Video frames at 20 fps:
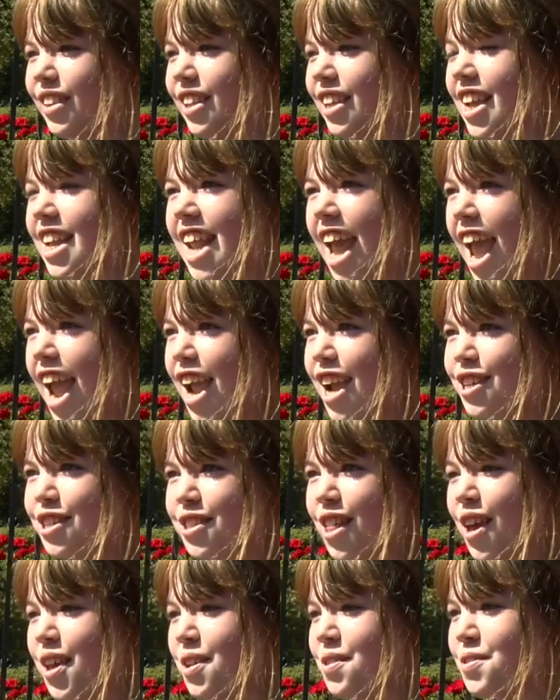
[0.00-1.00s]
an age
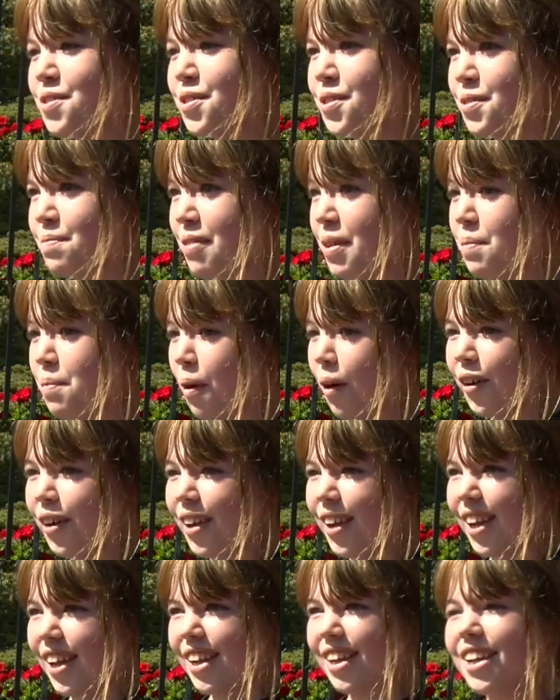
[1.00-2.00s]
that you should be
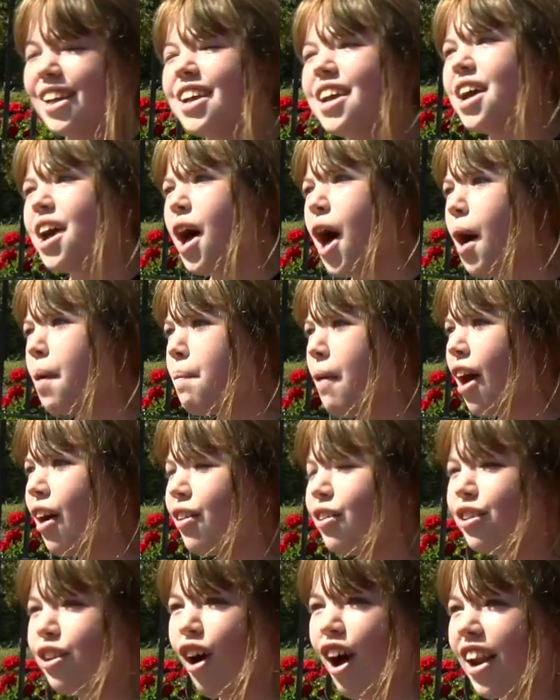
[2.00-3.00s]
worrying
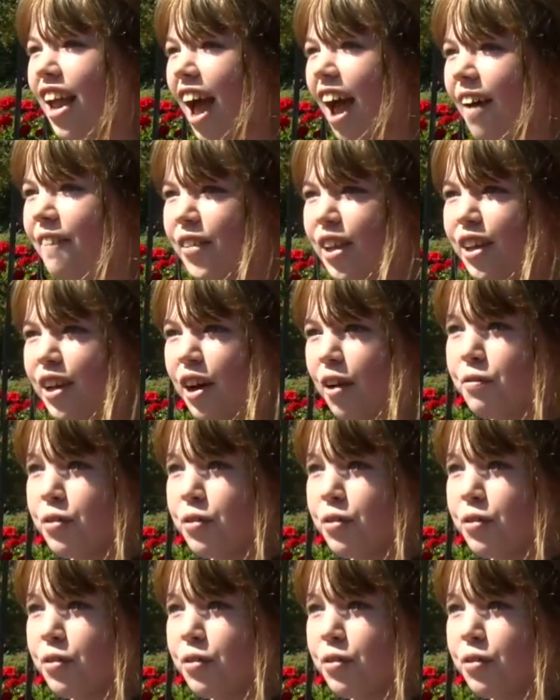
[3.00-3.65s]
about not having a